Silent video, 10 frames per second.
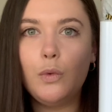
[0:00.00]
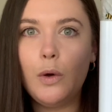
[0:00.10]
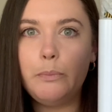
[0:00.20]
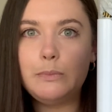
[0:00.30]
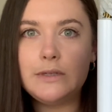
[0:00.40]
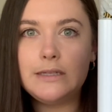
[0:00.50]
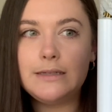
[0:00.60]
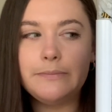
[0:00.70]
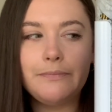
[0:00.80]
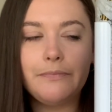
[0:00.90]

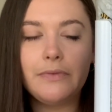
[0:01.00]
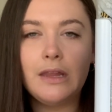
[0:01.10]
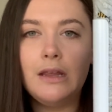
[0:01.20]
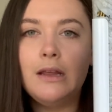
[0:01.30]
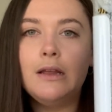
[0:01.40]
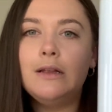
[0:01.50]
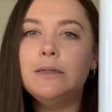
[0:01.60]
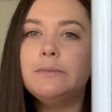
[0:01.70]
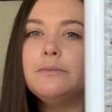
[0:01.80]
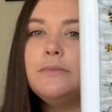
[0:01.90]
Whoops.
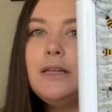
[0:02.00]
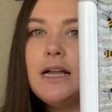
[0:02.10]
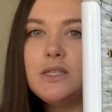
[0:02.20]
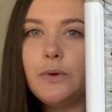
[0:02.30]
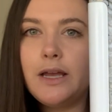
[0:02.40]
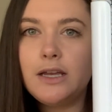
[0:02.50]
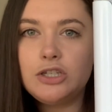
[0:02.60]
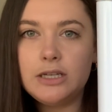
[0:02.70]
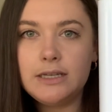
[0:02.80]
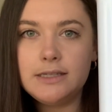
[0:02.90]
That's where
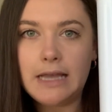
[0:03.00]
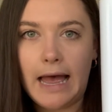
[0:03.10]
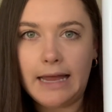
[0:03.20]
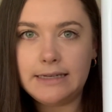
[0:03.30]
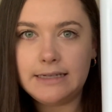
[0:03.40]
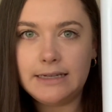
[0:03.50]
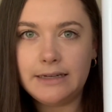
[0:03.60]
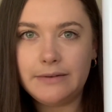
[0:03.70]
she's at.